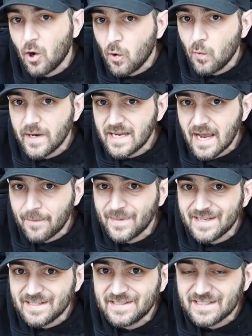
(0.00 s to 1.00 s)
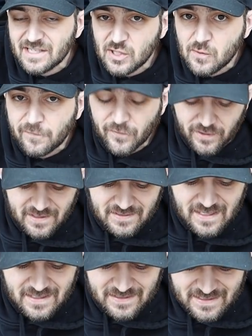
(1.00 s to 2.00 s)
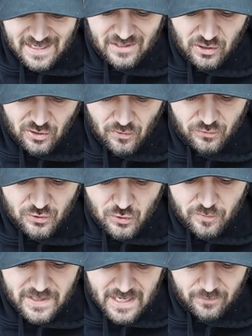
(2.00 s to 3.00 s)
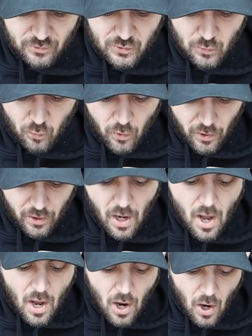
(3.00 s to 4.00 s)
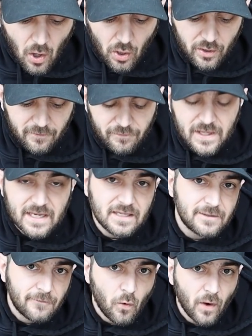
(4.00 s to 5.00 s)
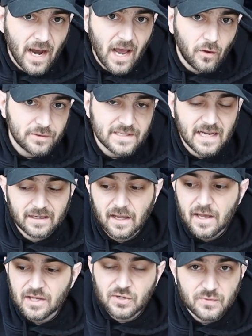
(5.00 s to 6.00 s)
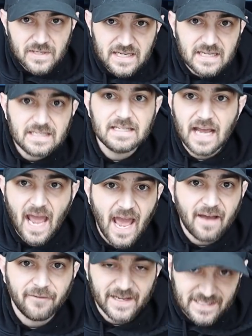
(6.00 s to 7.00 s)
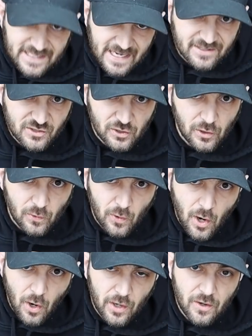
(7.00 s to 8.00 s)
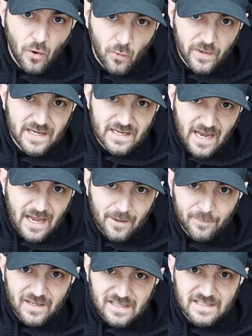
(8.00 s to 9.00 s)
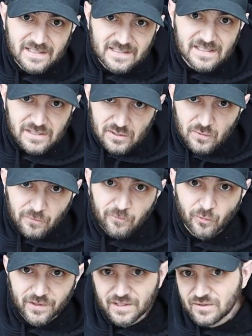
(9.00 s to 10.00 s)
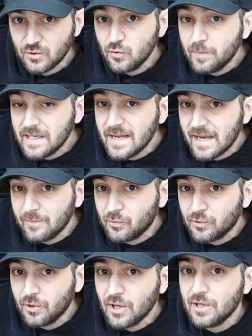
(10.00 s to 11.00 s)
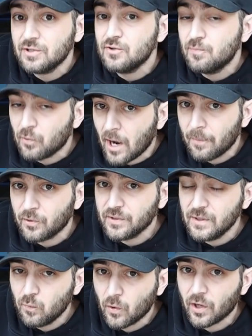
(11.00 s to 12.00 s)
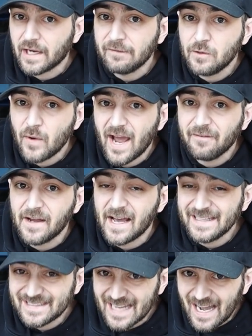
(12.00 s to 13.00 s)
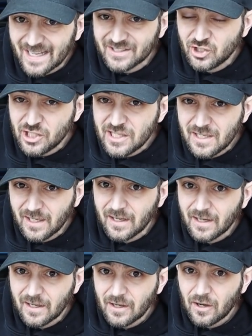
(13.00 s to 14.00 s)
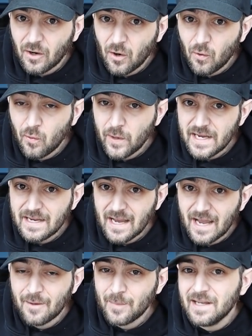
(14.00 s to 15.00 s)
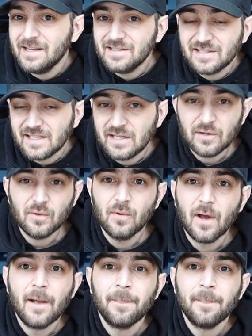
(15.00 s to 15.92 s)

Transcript: O E M E C U for this standalone to be able to work. All of these for Haltech, you need to have a Denso O E M E C U for these to be able to properly work. If you have a Hitachi O E M E C U,